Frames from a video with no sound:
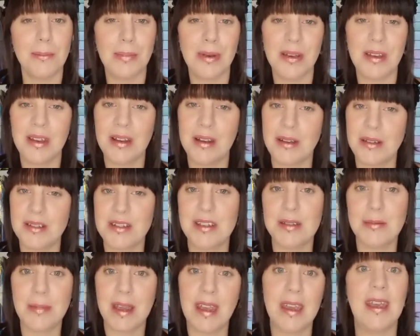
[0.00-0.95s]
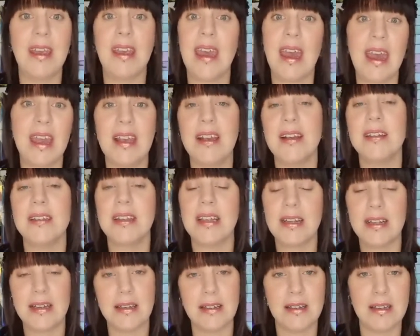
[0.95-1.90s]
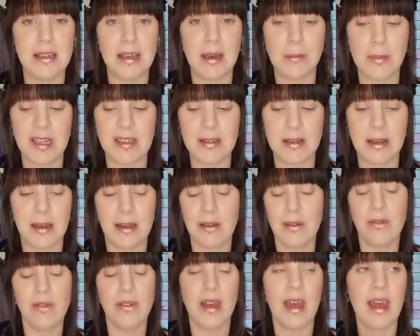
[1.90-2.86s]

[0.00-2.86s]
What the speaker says: but you know, she's making cakes and yummy stuff.